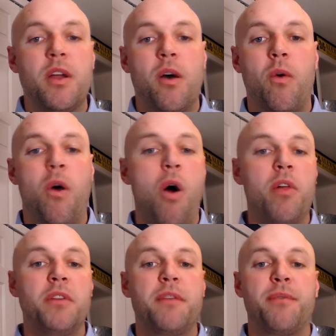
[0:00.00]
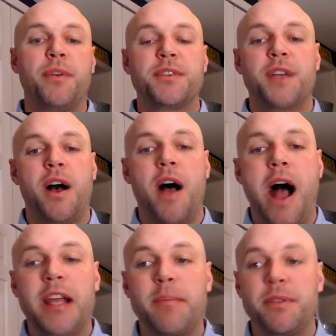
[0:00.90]
or all the different
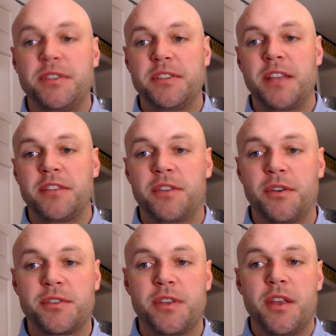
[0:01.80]
occupancy sensors